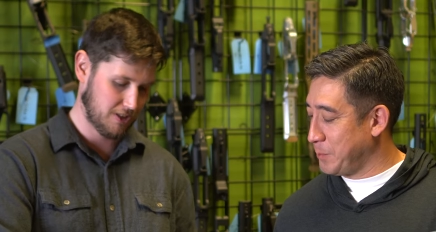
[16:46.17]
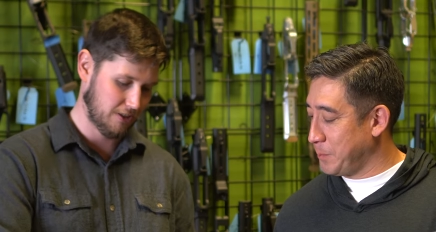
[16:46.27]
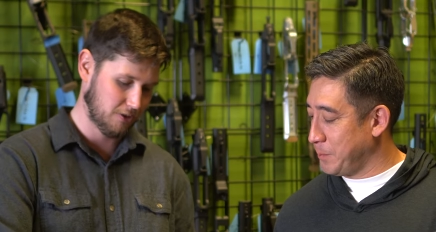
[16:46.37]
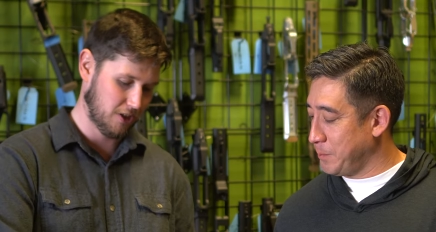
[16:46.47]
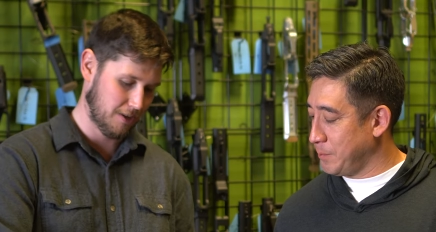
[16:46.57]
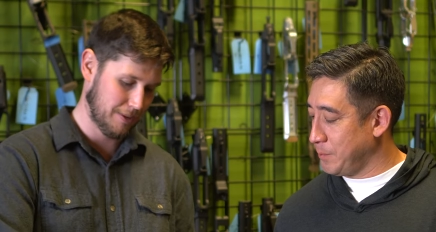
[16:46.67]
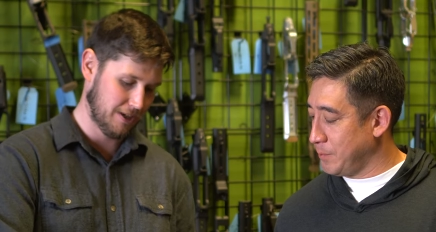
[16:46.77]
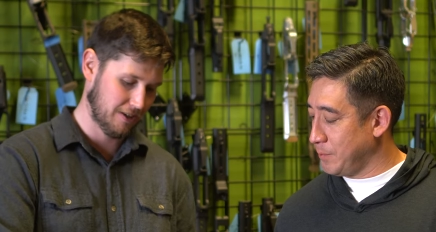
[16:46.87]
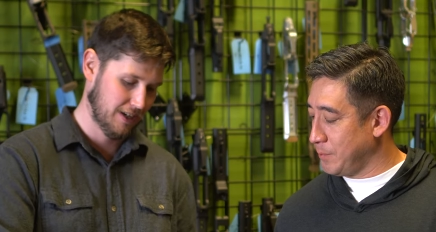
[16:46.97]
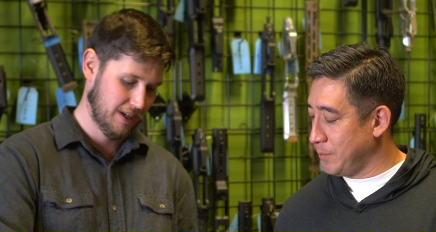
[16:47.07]
Speaker 1: steel knob
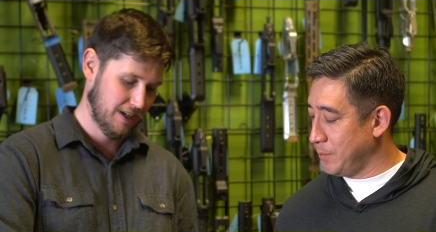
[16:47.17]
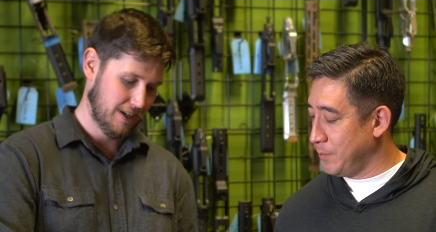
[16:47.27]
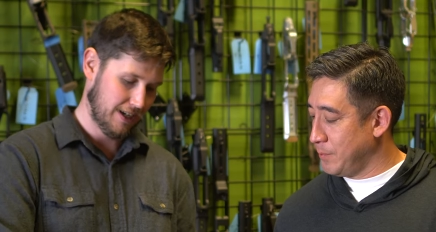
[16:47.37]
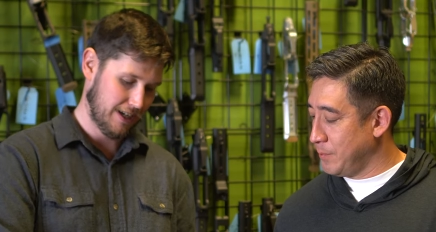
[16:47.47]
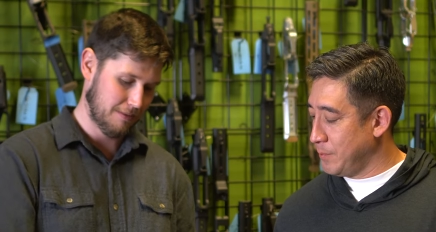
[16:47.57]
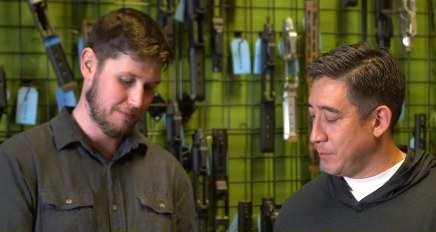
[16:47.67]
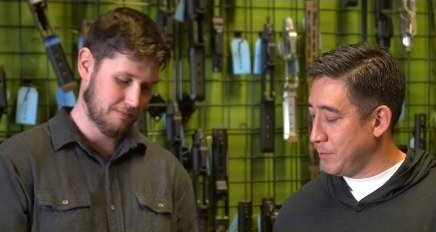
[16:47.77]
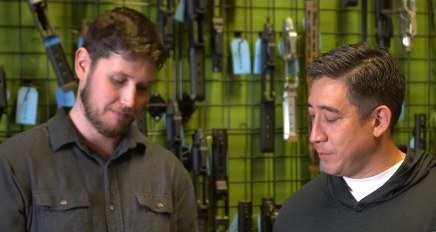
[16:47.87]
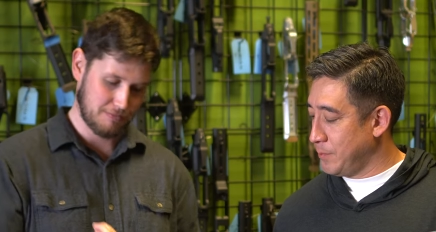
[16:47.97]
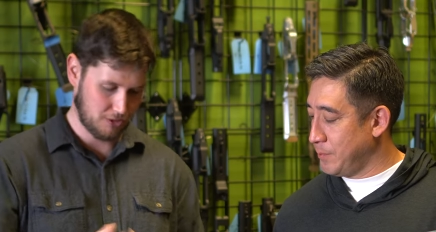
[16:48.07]
here. Um,
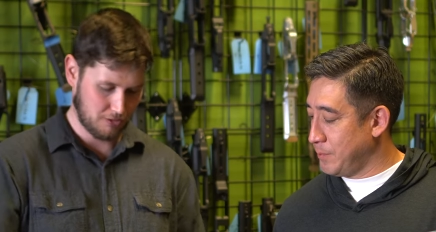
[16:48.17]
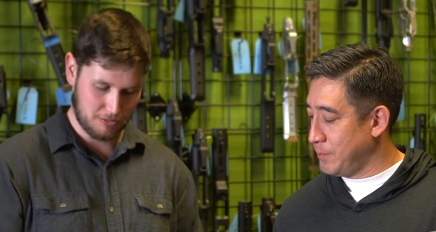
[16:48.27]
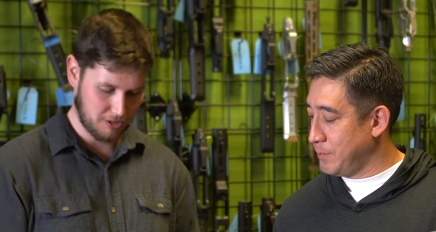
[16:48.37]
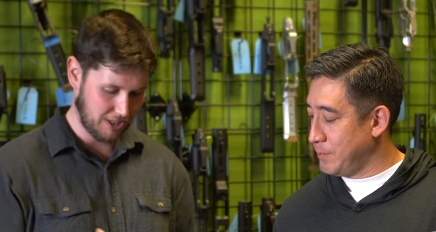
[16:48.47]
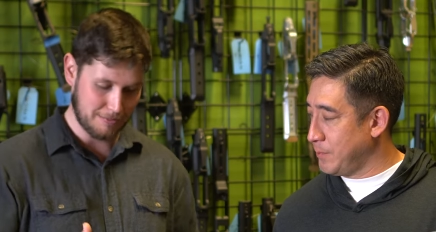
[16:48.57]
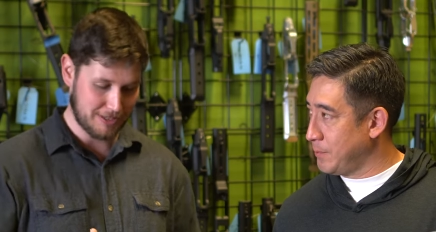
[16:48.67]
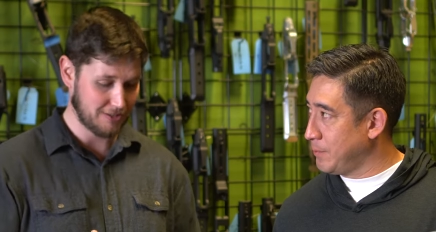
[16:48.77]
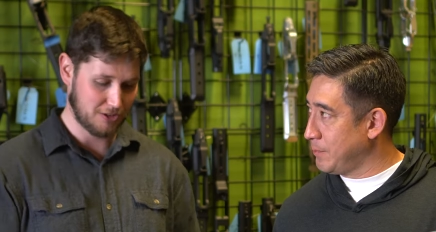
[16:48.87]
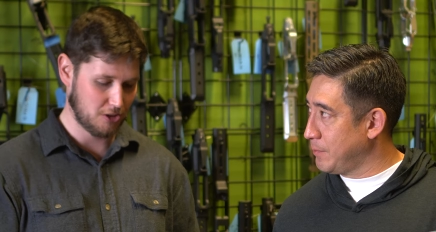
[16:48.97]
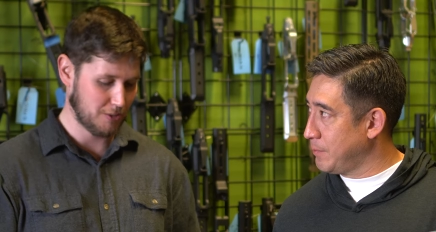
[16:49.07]
clamped
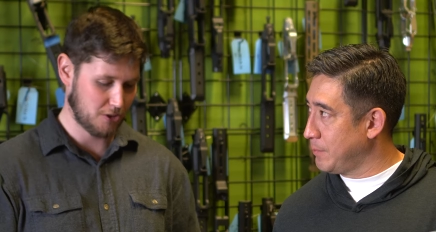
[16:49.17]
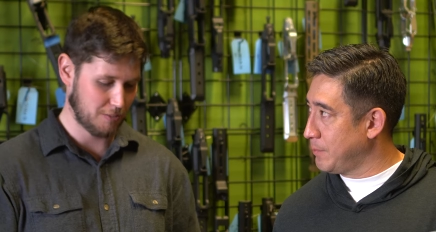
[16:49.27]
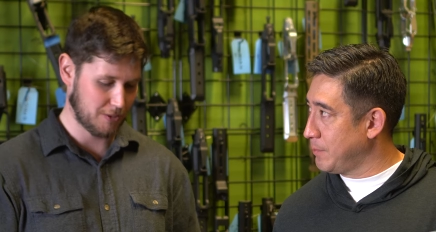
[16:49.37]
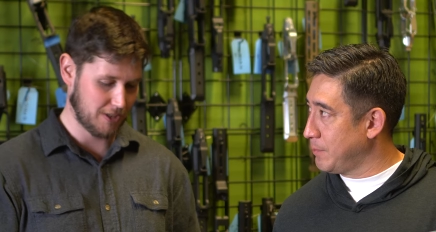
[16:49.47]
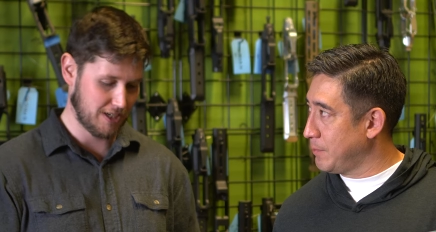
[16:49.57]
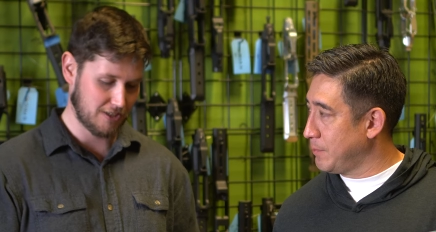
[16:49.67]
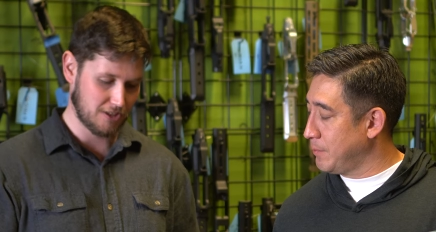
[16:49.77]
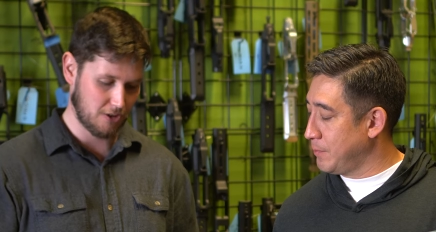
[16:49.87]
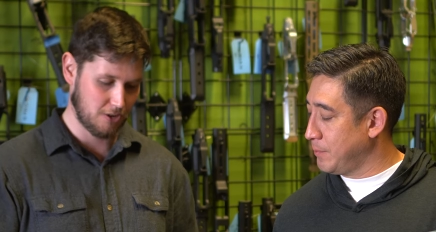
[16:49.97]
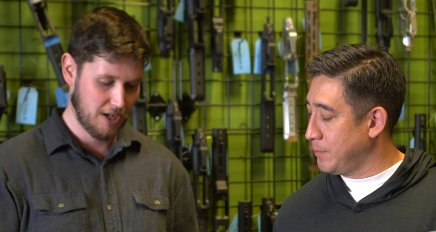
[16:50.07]
down super, super tight.
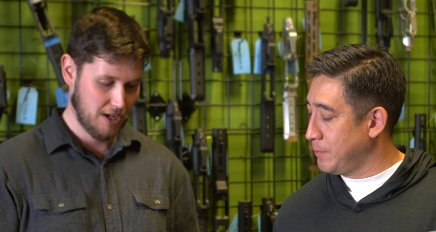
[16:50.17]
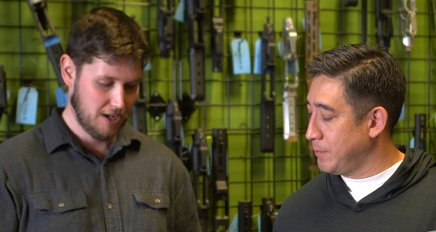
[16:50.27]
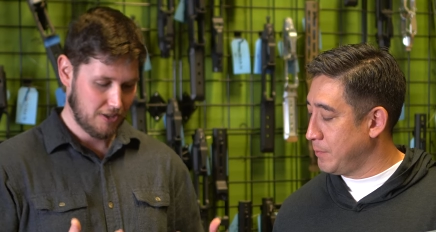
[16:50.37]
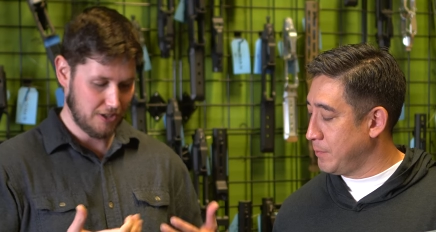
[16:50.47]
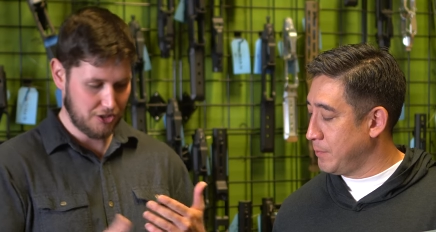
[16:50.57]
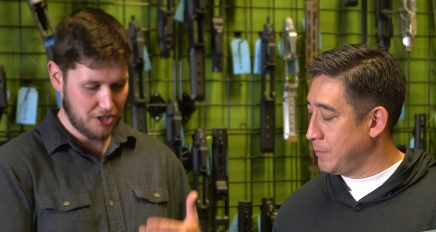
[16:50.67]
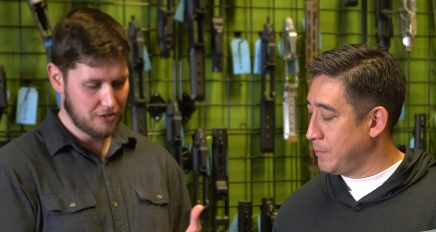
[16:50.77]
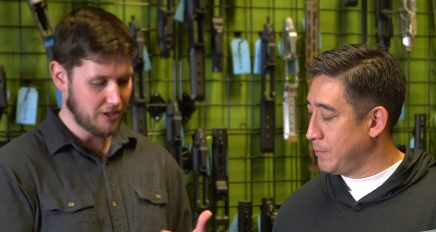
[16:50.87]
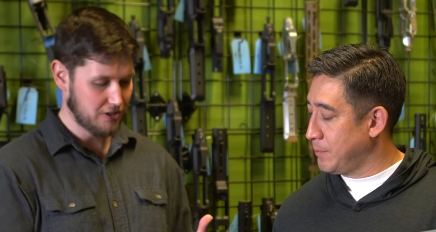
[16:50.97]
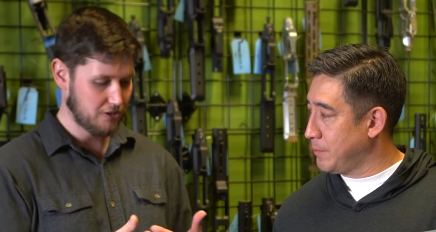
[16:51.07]
So the cheek
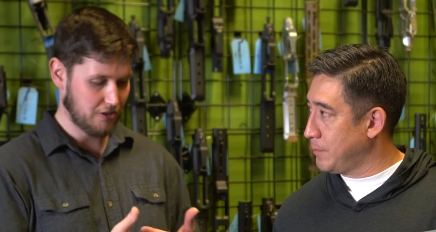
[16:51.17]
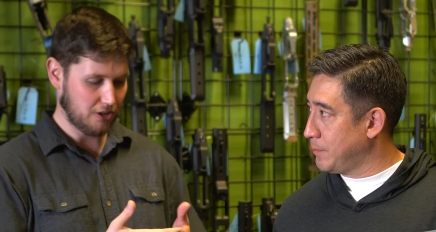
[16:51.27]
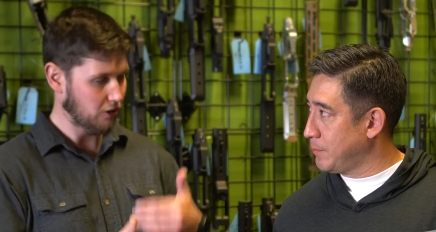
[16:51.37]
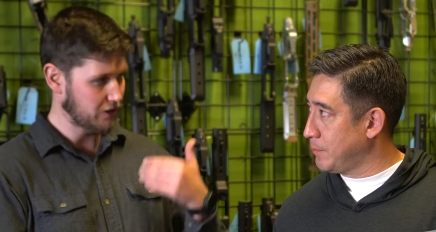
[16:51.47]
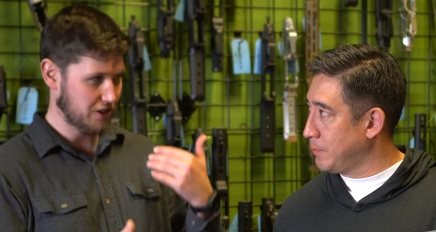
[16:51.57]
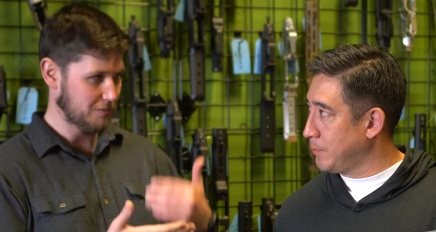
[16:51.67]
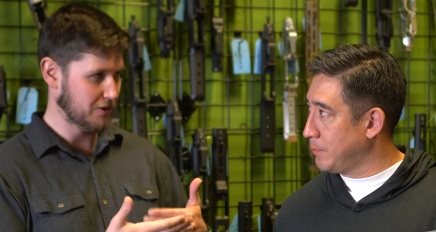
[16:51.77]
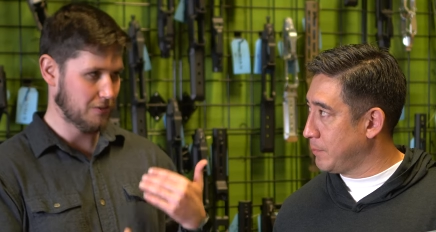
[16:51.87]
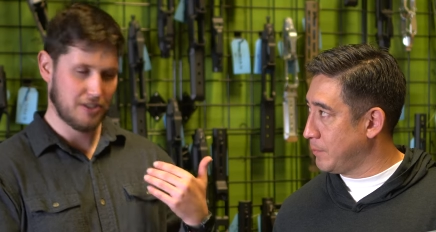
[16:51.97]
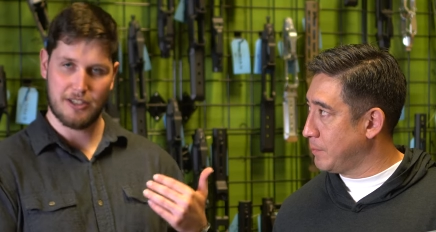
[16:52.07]
riser, you got all the
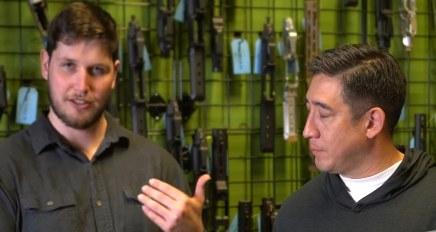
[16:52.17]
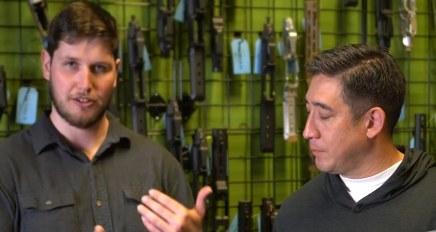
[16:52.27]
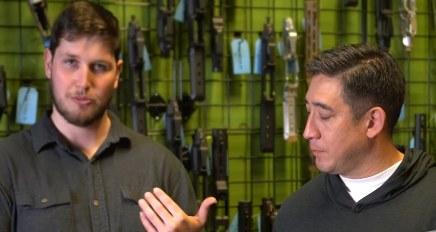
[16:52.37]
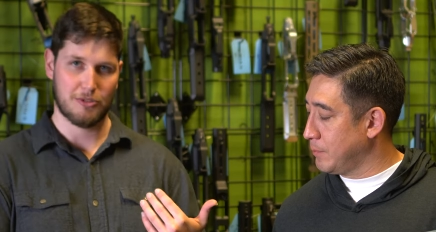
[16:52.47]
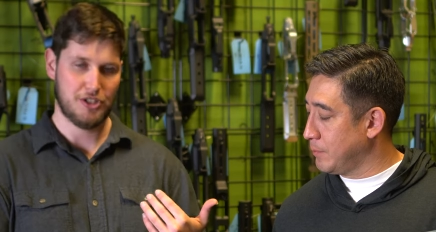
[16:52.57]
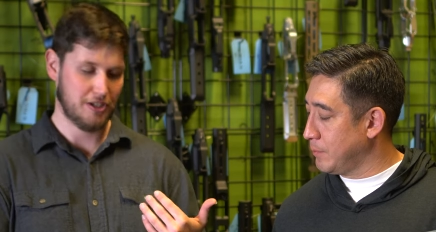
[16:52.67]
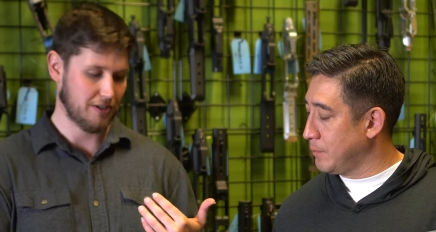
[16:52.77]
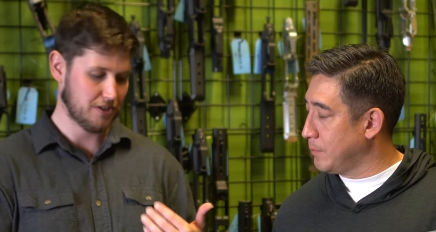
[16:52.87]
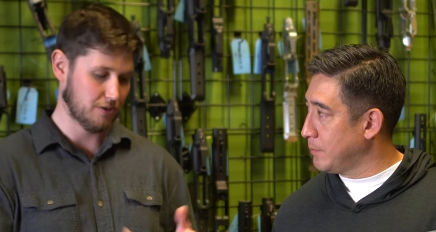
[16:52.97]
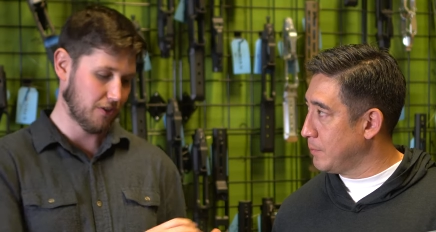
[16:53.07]
adjustment you would see on a normal cheek
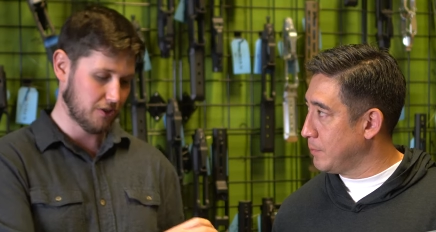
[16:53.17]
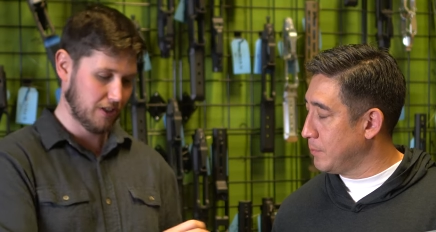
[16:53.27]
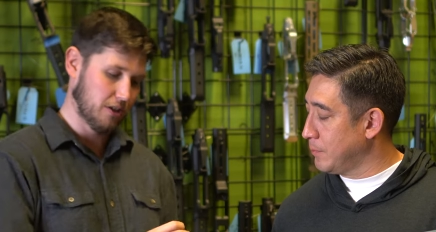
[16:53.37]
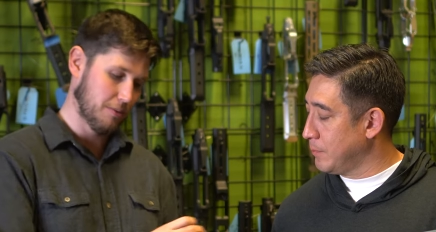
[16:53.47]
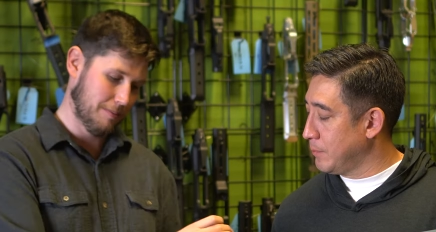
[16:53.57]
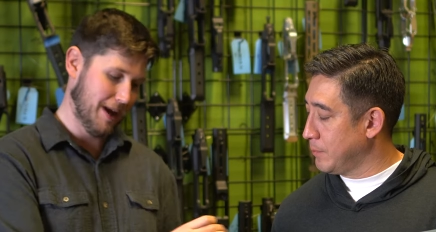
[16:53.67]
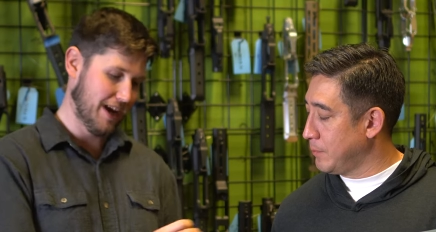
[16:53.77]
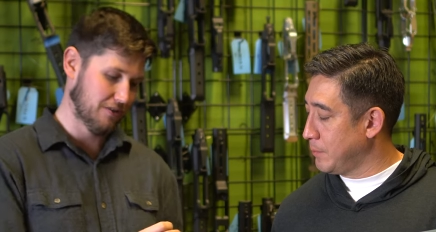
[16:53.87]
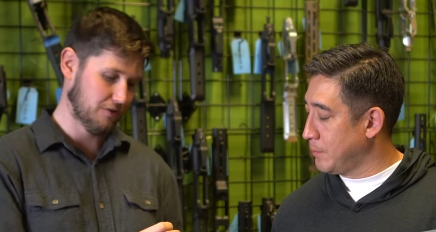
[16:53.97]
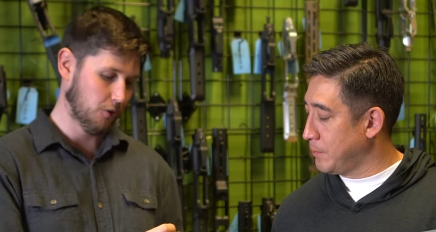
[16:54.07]
riser. We've also got a little bit of
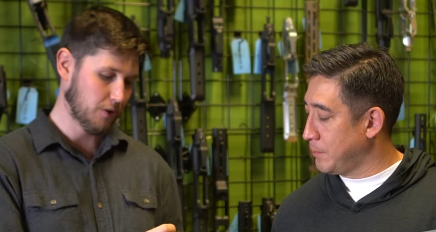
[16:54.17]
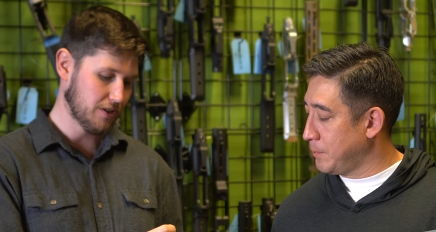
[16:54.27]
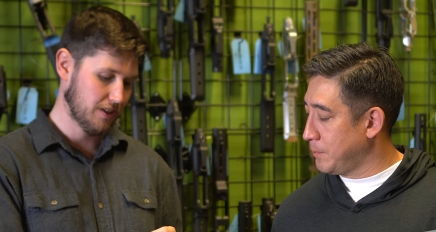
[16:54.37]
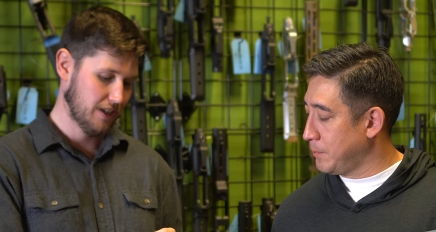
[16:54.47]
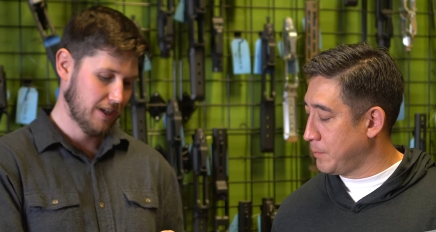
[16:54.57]
back and forth.